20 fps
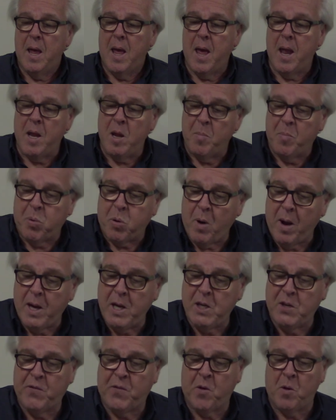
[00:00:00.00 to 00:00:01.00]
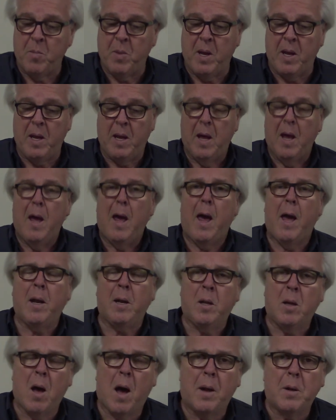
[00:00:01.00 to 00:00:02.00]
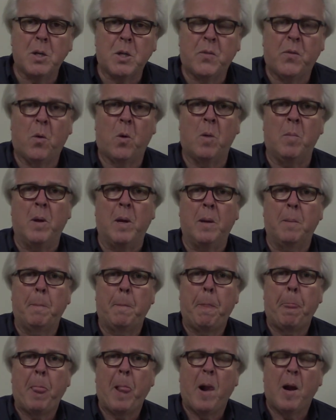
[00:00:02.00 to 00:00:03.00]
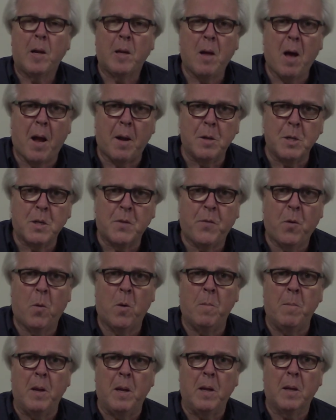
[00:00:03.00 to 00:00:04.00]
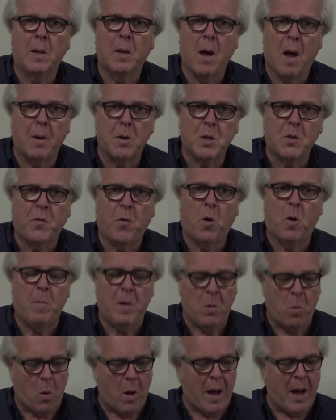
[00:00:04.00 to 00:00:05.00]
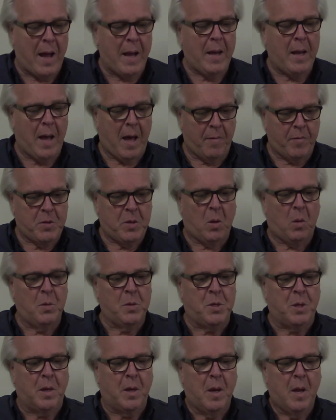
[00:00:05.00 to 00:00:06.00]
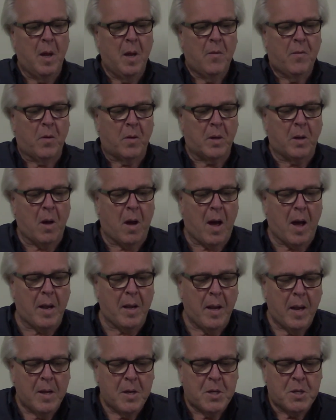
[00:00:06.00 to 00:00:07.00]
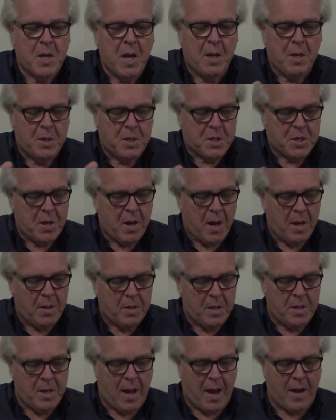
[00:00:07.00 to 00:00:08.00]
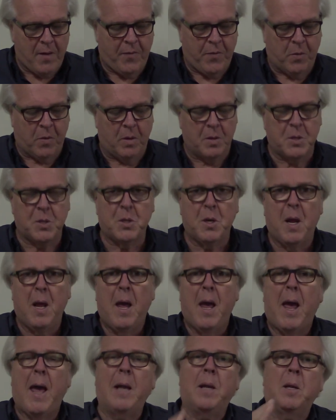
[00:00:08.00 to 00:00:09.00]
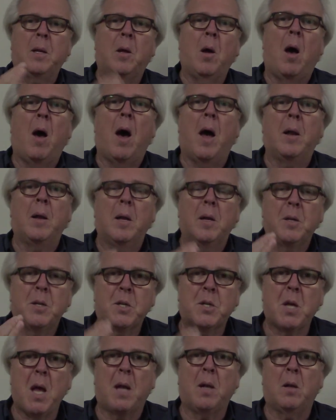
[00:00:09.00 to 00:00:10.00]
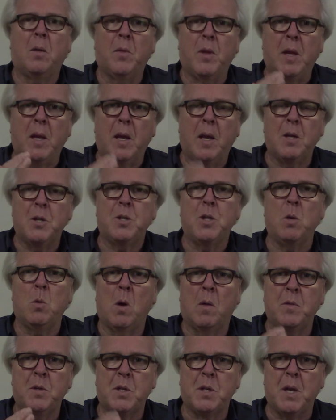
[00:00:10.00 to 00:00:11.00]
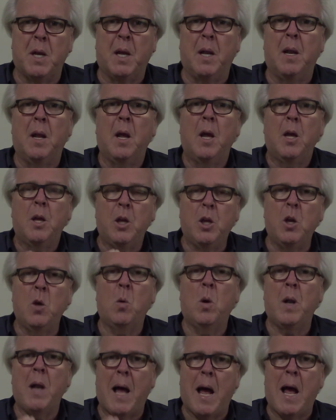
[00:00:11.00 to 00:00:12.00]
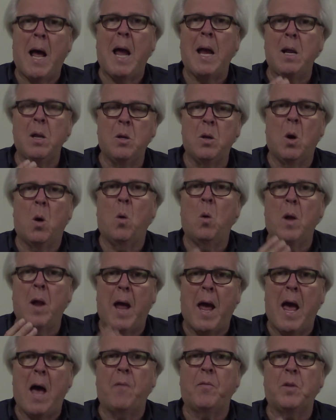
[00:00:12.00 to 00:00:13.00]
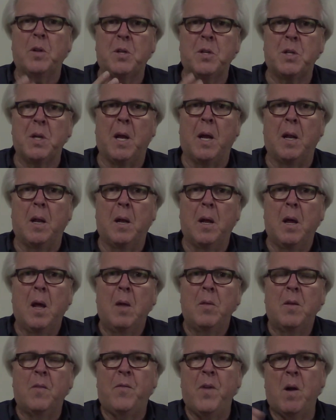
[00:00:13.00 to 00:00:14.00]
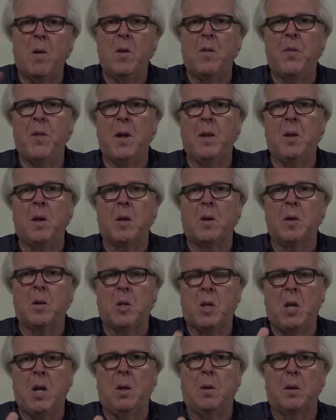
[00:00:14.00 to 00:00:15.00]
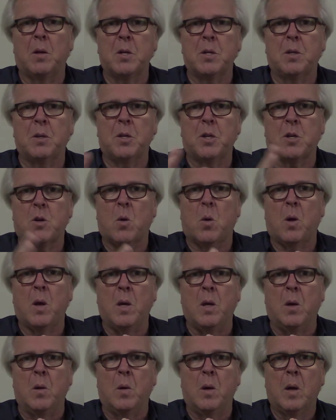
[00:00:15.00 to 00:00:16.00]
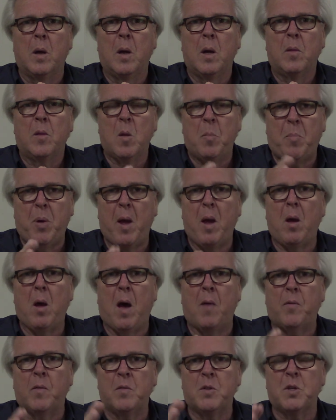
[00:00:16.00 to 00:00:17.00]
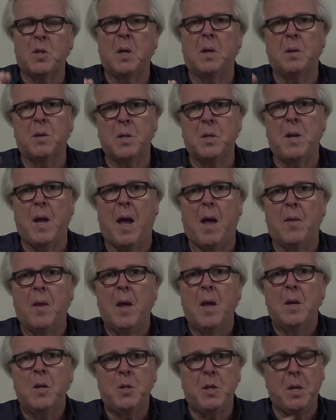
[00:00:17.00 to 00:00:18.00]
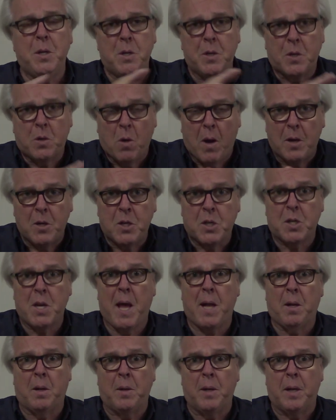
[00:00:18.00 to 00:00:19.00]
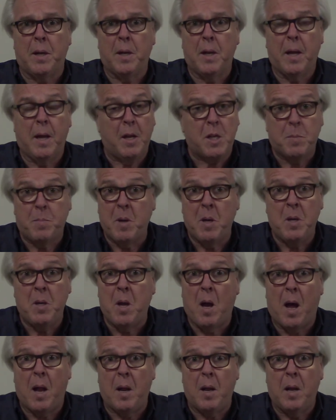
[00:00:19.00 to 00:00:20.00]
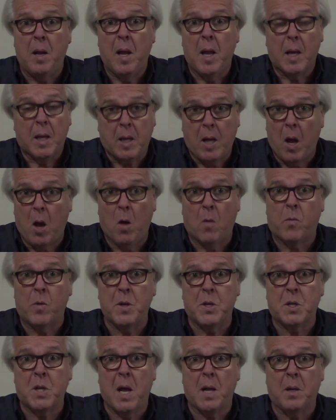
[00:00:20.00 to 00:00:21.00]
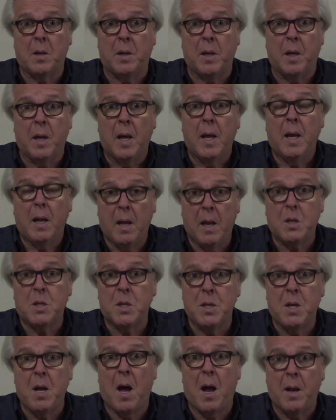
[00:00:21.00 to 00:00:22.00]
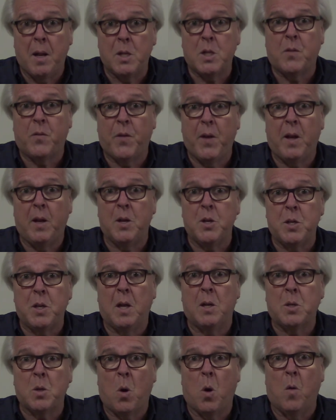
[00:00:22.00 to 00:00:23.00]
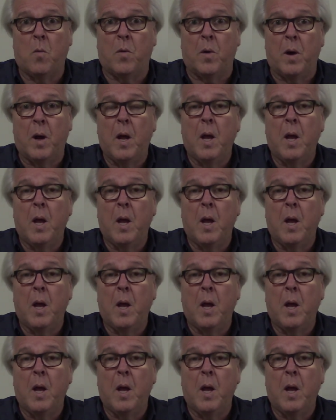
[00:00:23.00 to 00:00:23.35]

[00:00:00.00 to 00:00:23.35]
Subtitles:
and he prays for me, and God is for me. God is for me. God is for me. Why? I've told you. For God sent his son to die for us, and God settled the issue of sin. You and I don't have to sin. The very thing that could kill us, destroy you. The payoff of sin is death. Jesus Christ settled it. It's been done. Calvary settled it. It's done. It's finished. It's over.